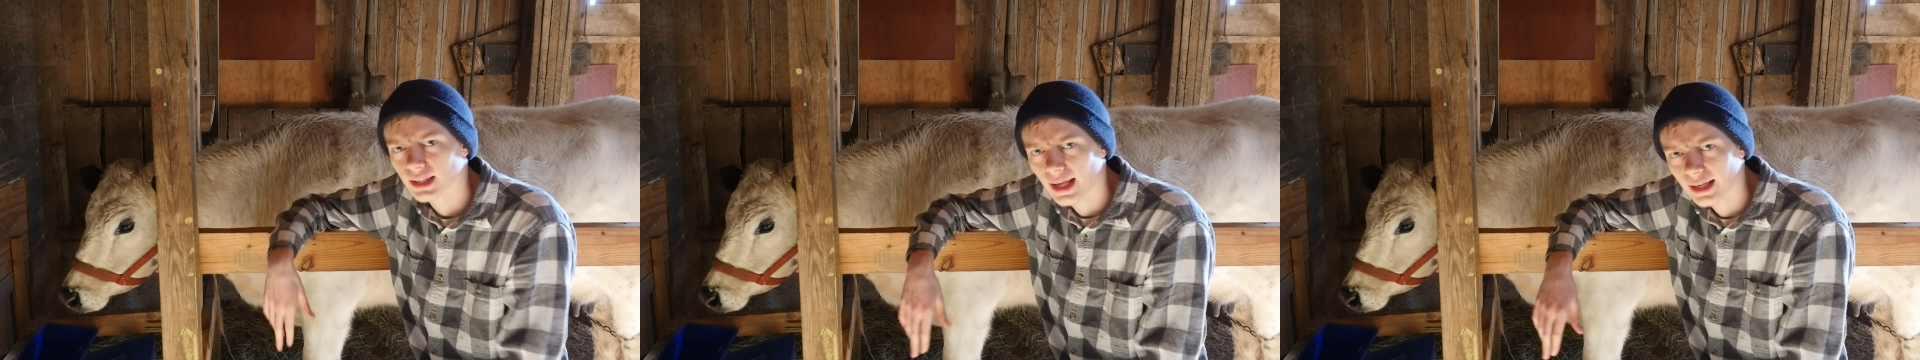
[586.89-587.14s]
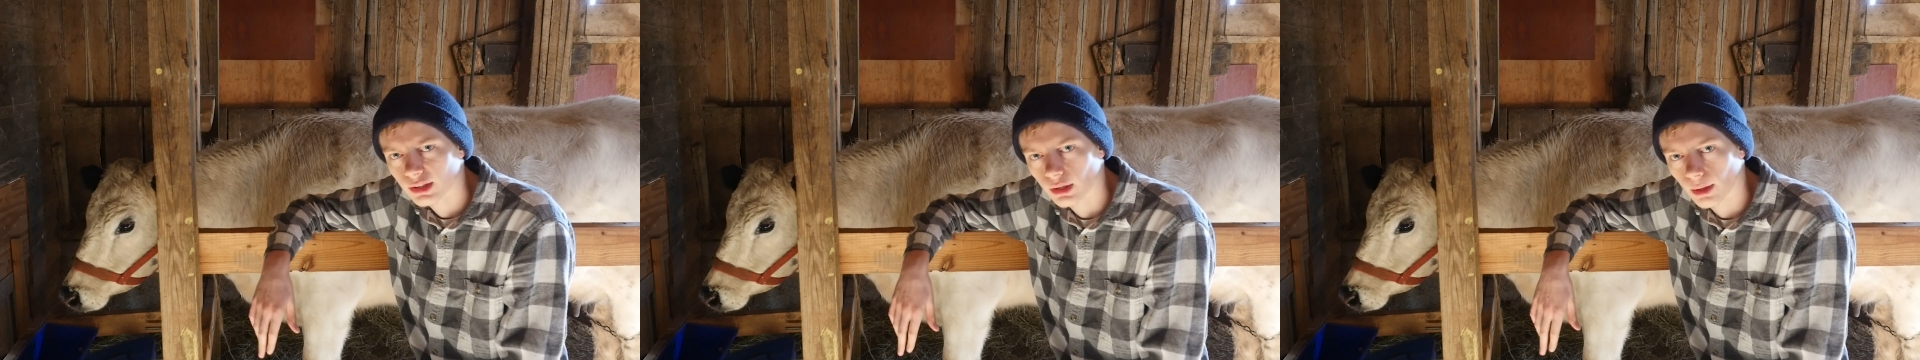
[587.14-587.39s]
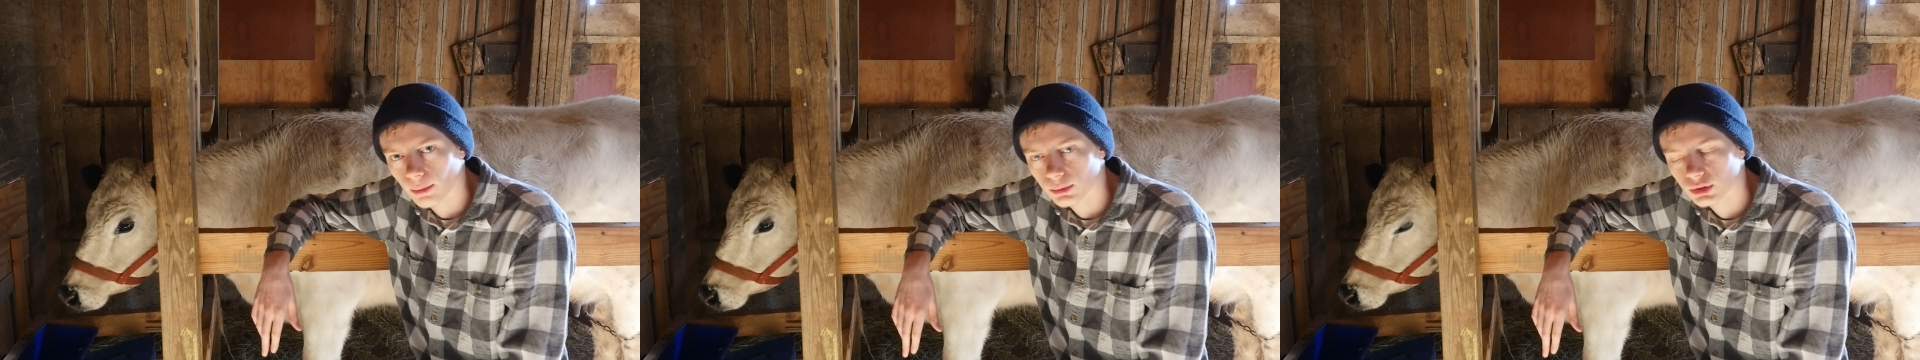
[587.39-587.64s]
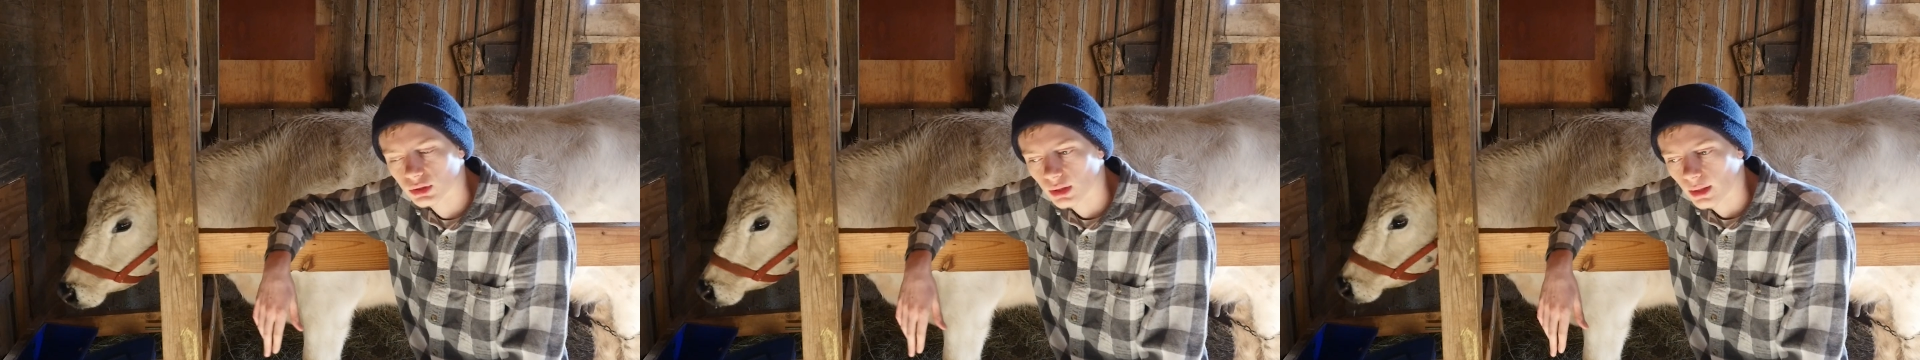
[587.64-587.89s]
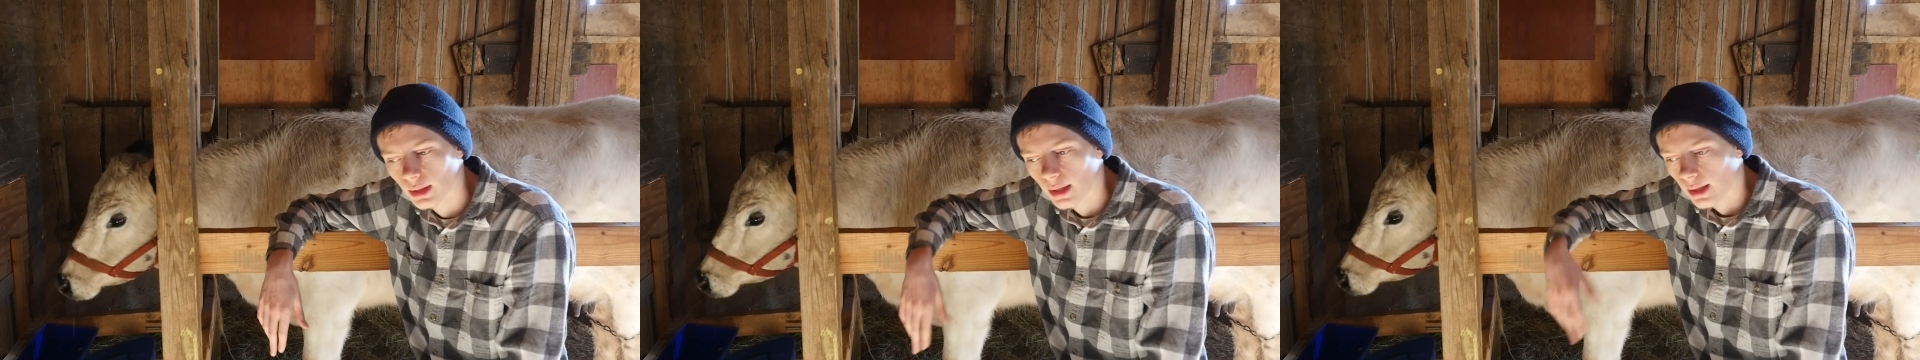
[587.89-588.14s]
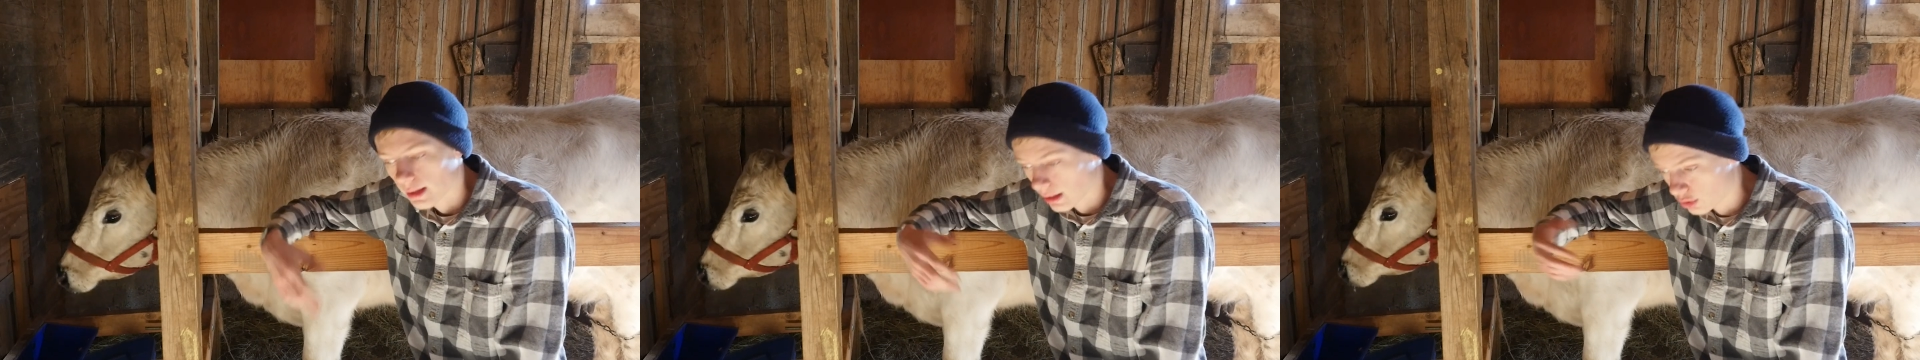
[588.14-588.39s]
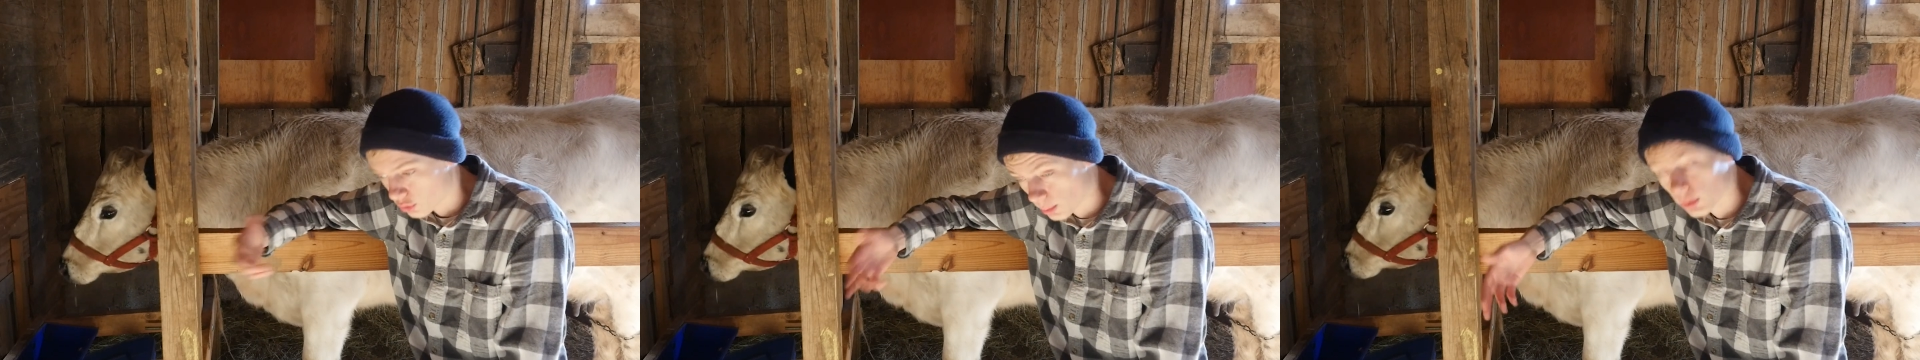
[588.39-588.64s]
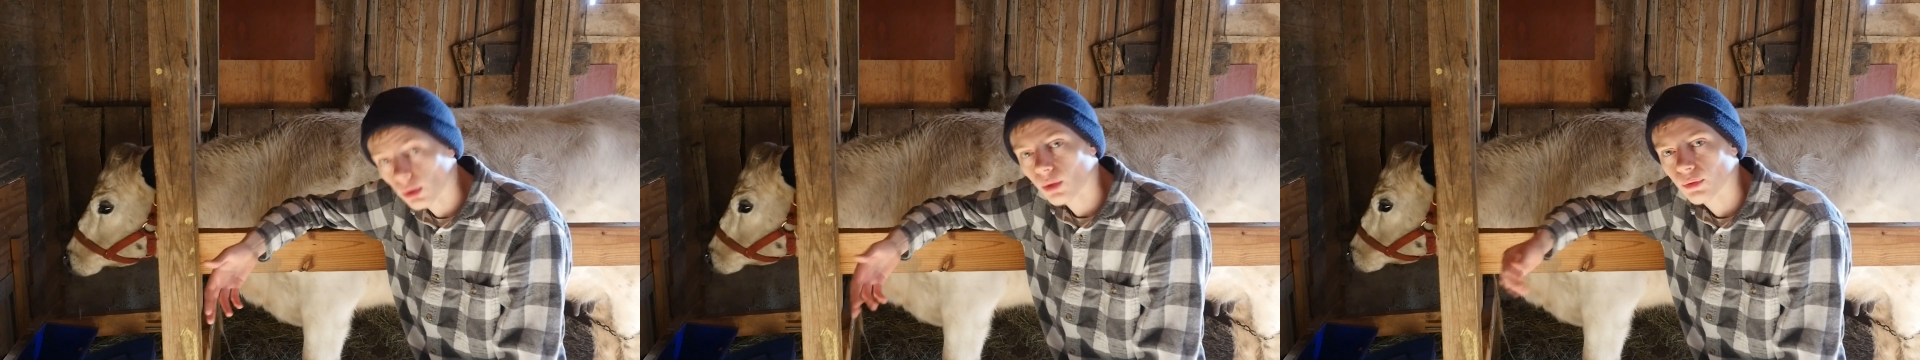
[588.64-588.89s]
lactose
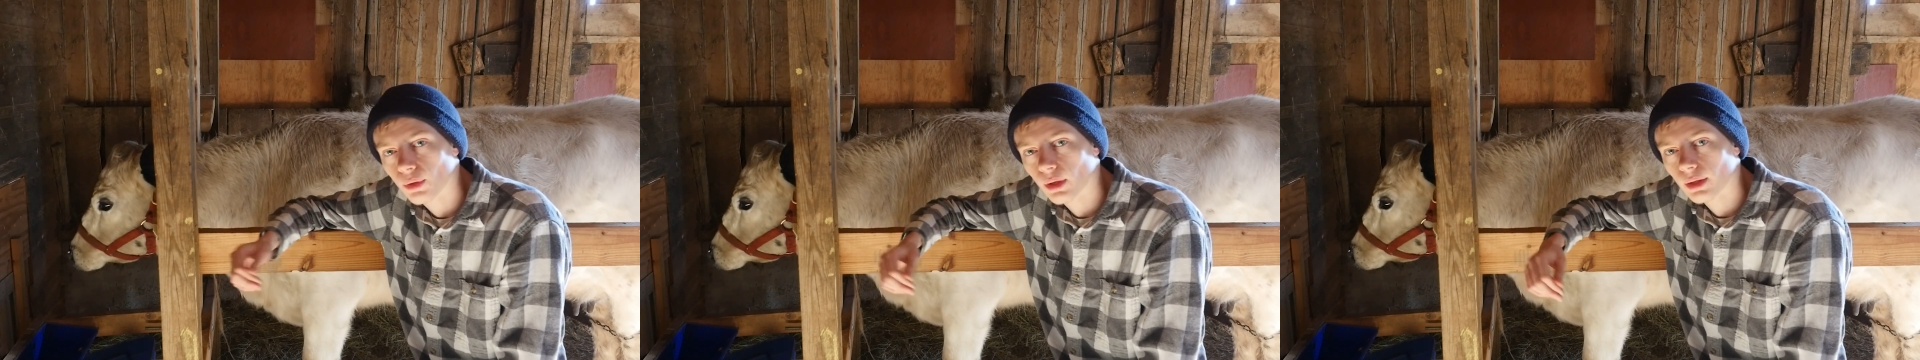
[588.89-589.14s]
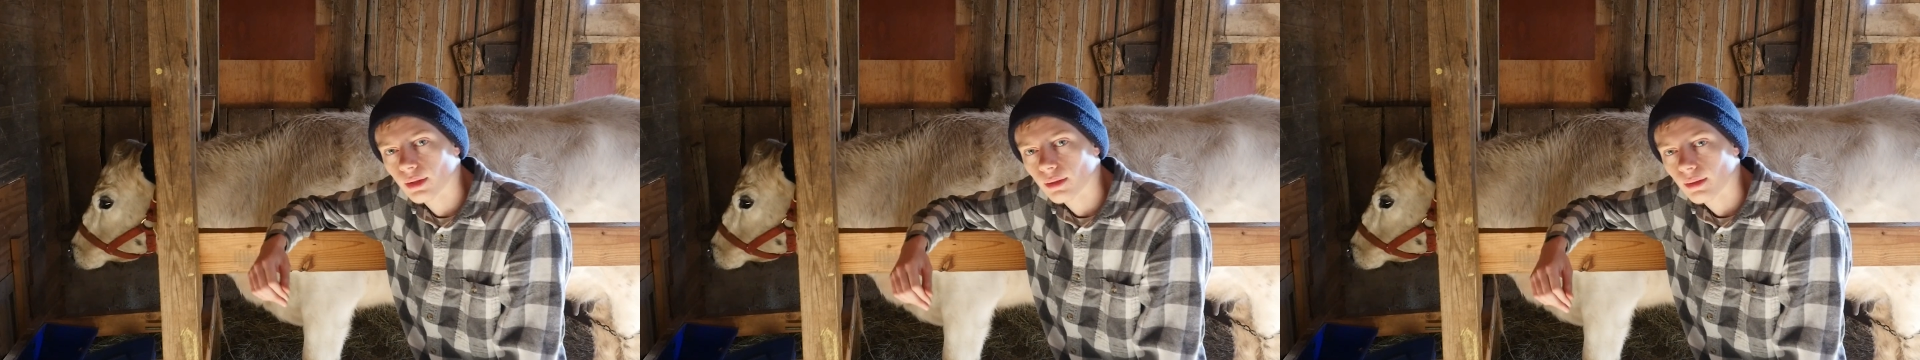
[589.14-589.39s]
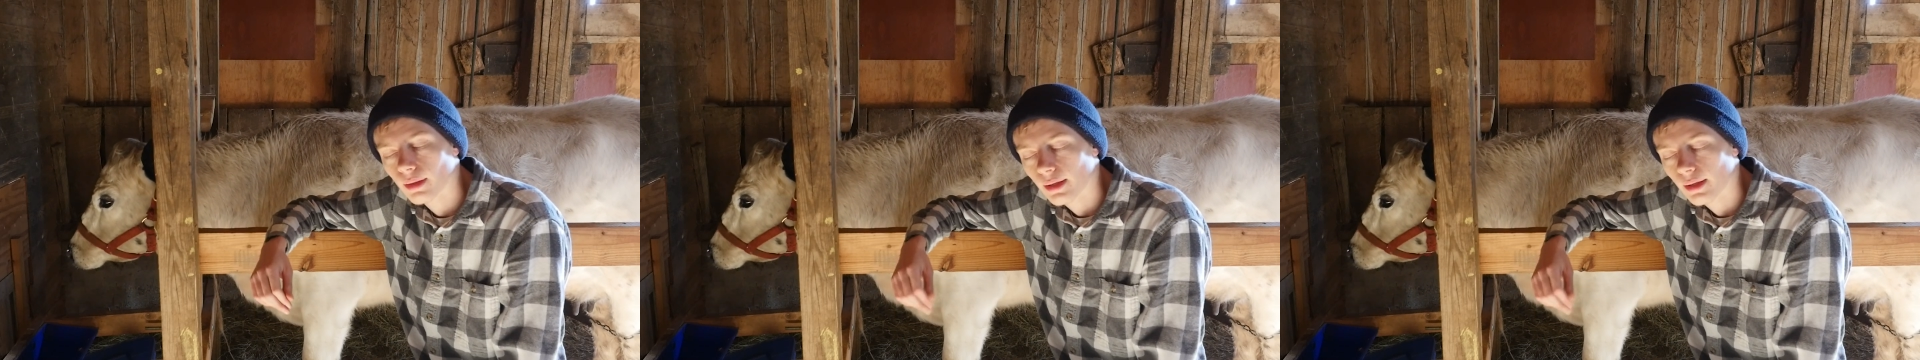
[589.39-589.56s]
into adulthood.